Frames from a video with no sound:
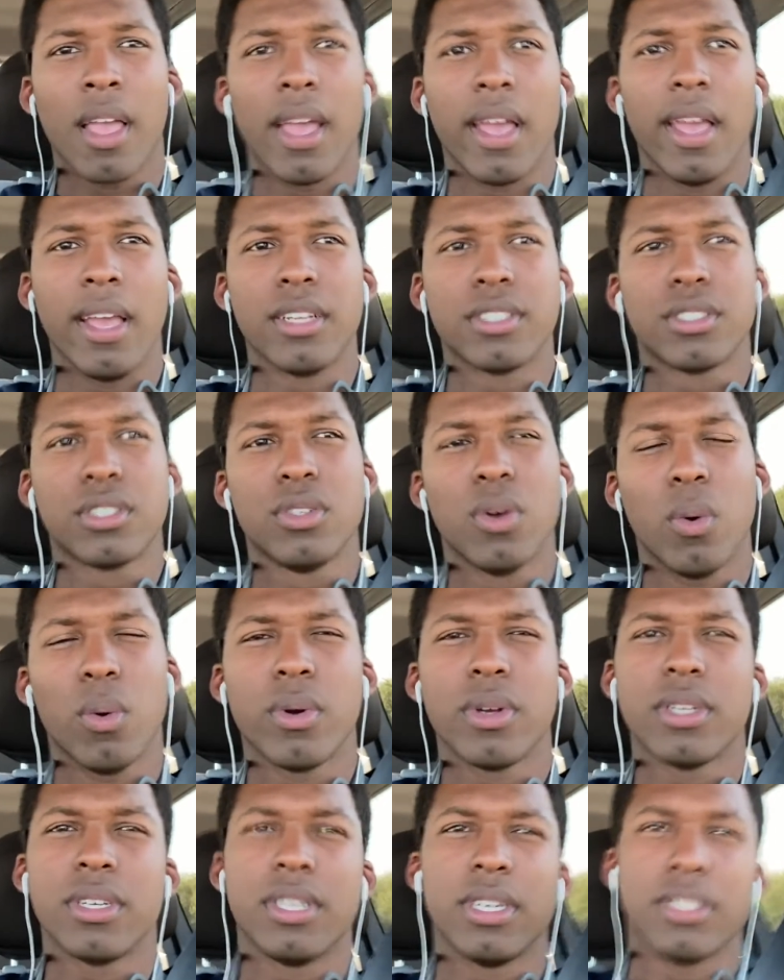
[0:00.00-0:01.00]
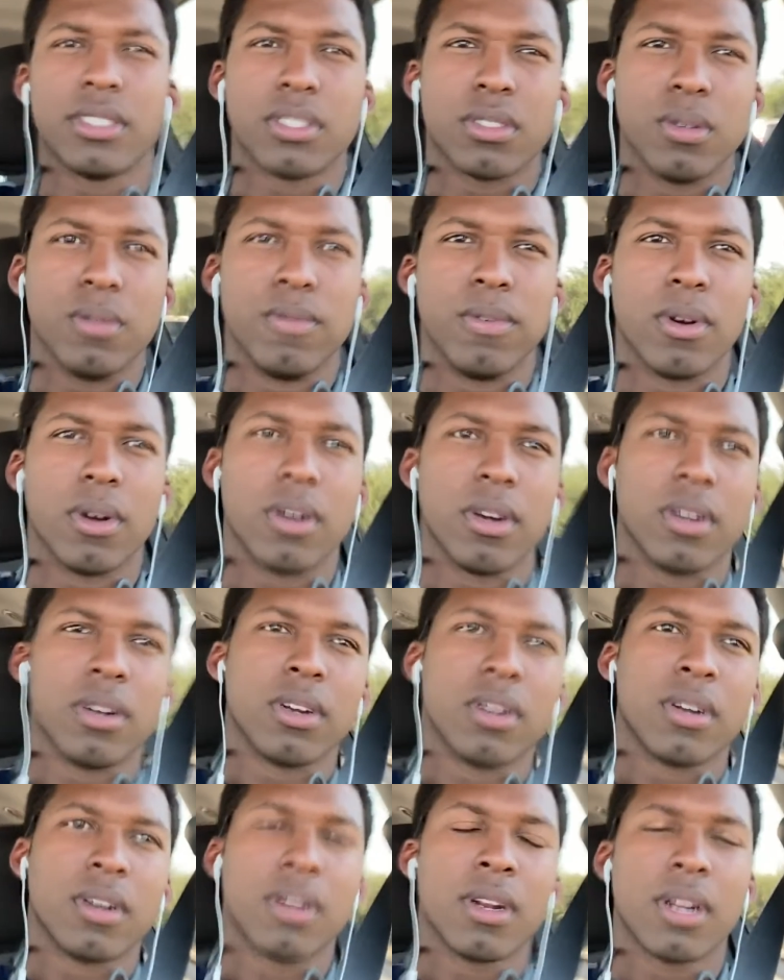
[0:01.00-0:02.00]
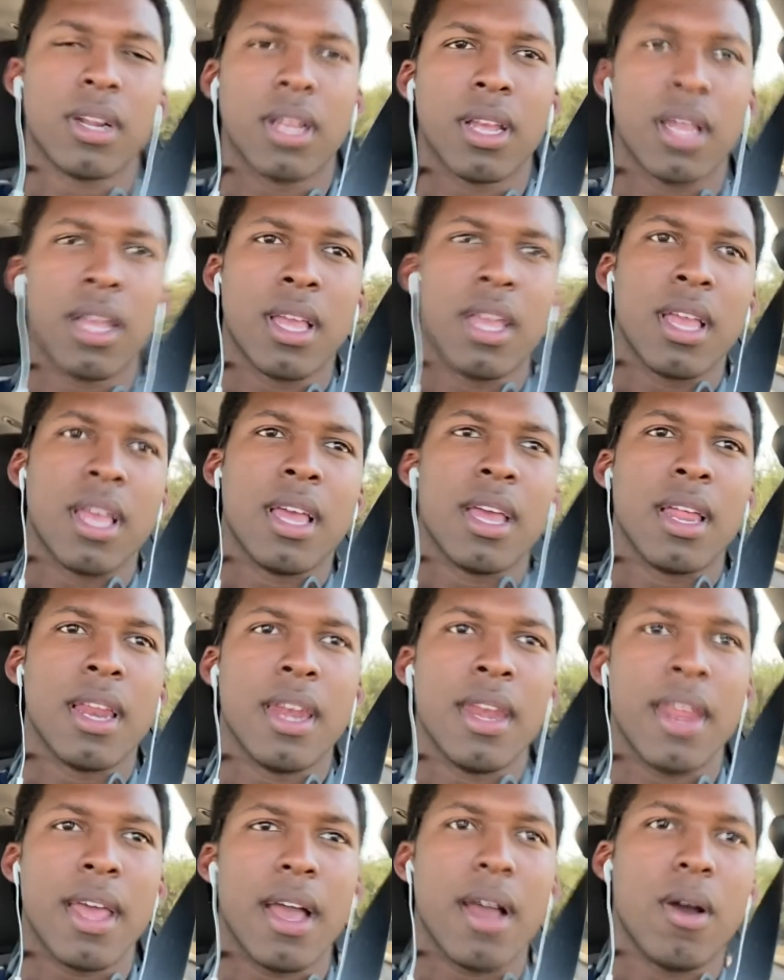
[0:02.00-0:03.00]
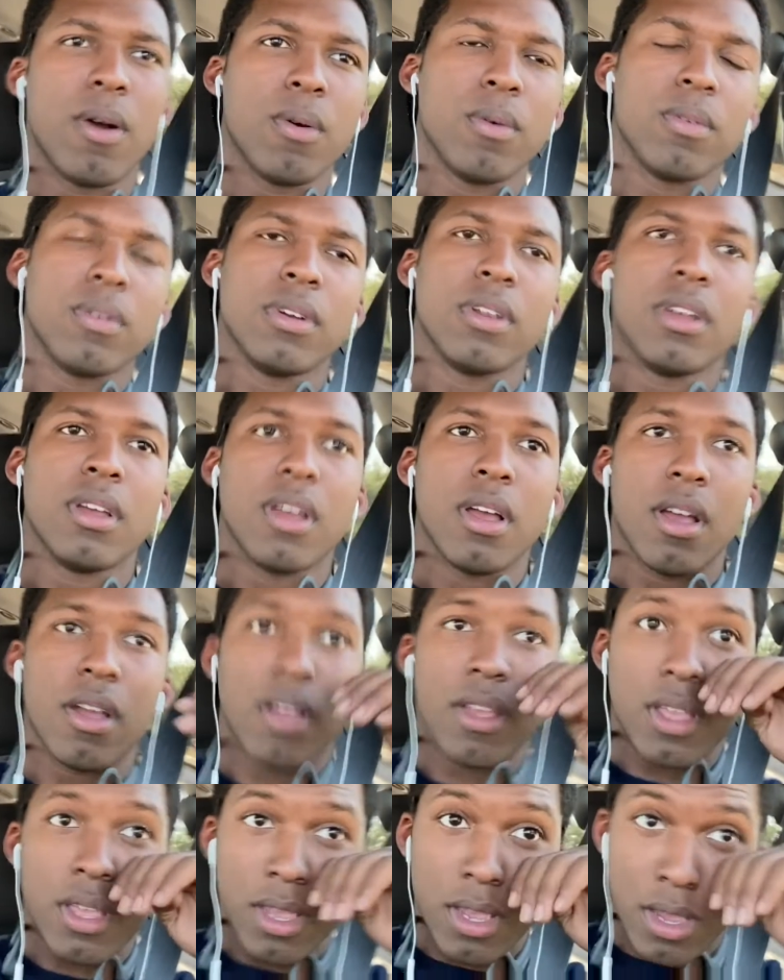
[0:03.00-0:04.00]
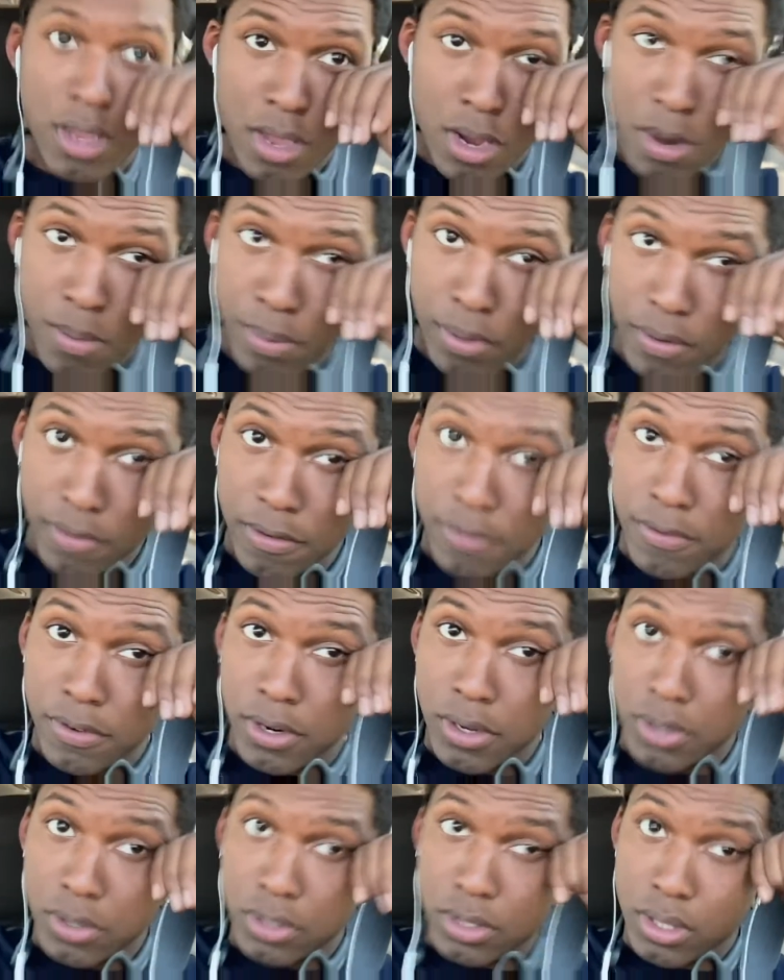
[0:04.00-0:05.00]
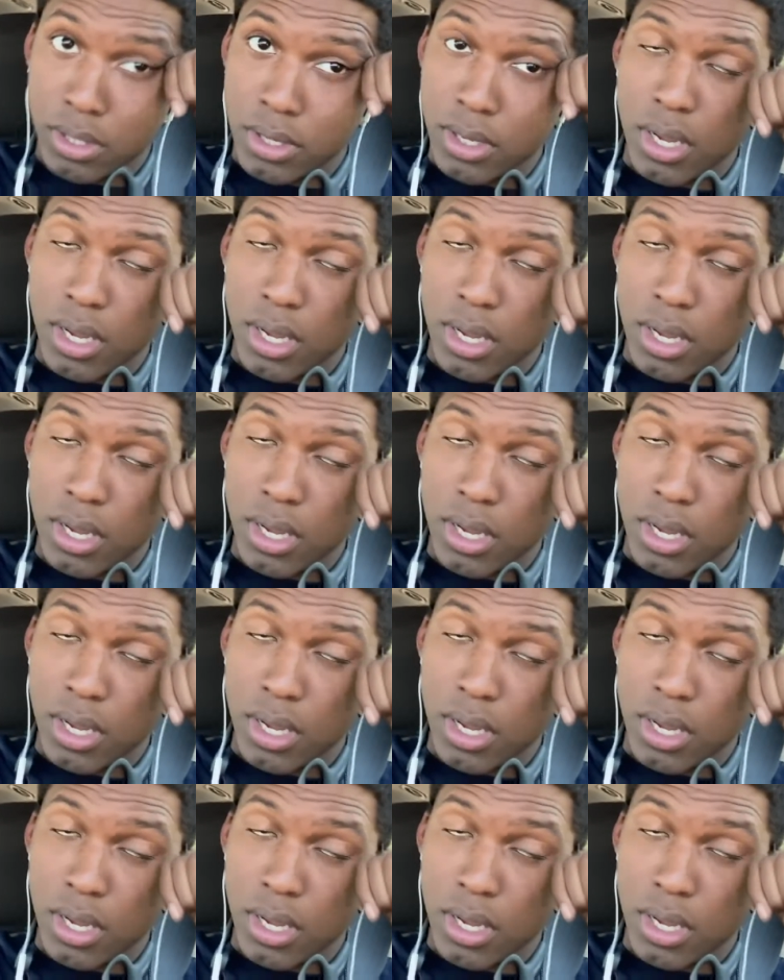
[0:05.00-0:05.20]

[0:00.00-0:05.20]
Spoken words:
It's going good so far. Now, in the previous videos,